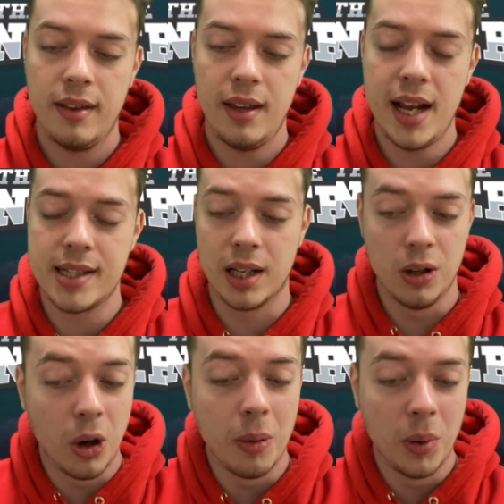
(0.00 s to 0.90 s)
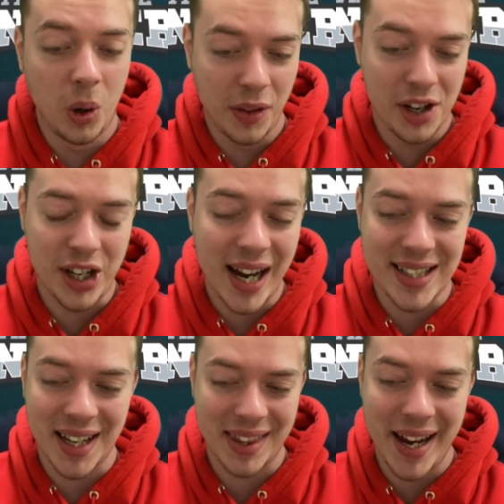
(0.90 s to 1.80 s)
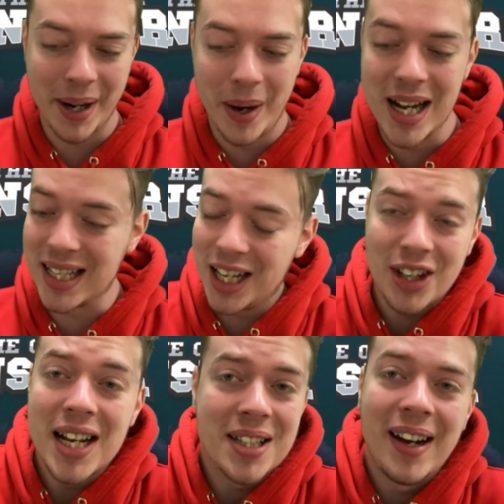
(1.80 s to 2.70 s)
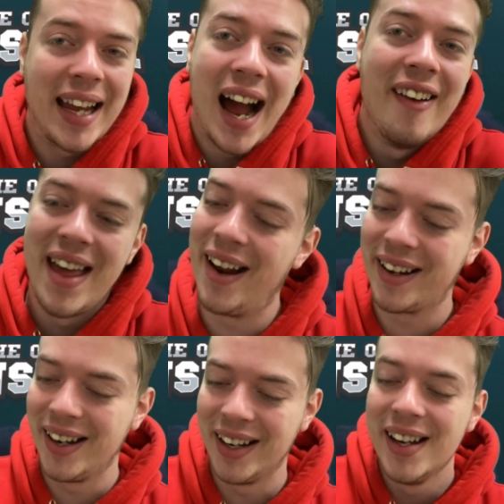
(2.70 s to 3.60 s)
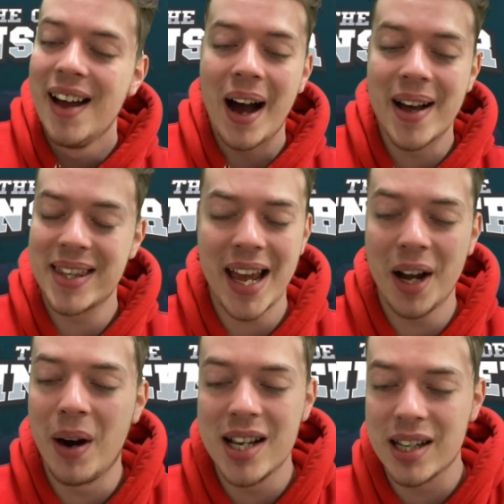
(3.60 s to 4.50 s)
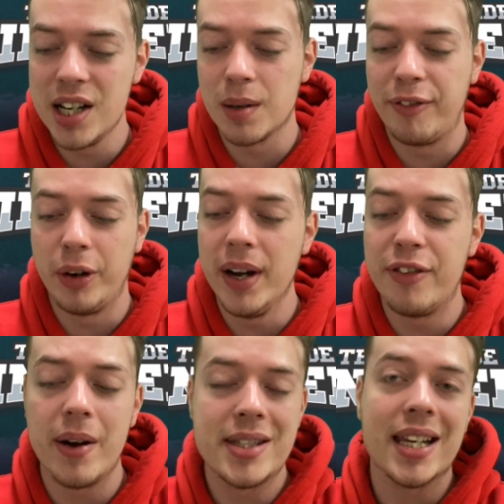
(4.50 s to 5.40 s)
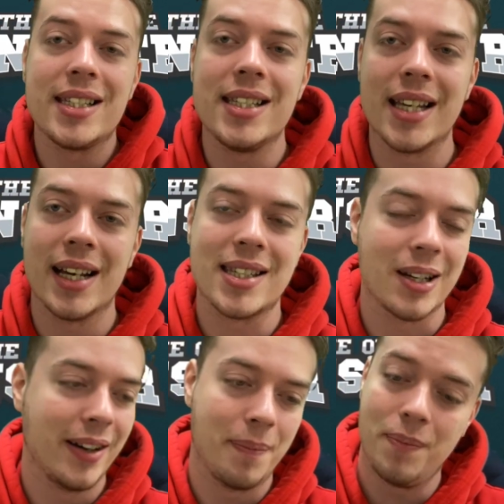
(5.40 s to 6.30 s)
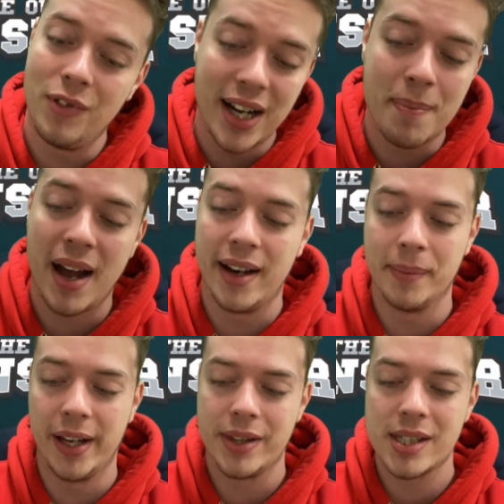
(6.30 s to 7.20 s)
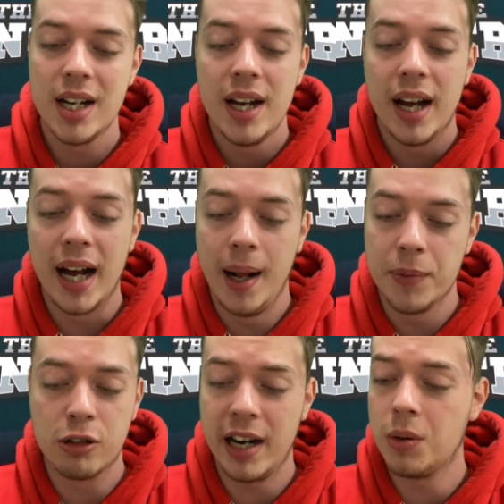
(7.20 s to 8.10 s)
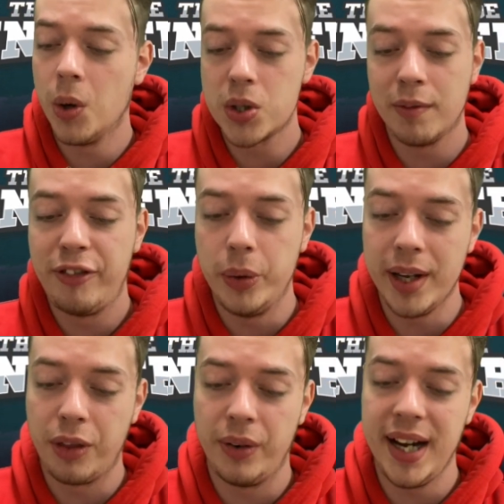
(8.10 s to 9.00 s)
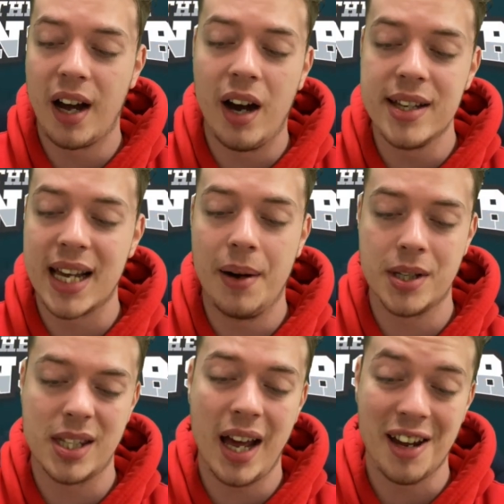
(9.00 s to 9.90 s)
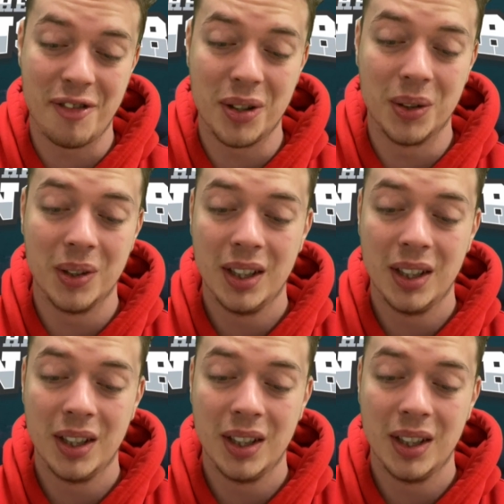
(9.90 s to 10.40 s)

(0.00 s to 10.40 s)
It's a lot more than J.J. Arcega-Whiteside. I tried to work it out then. I couldn't. Arcega-Whiteside's on 45. 66. Sorry. Really bad at maths. Greg Ward's on 43. Hightower's 34.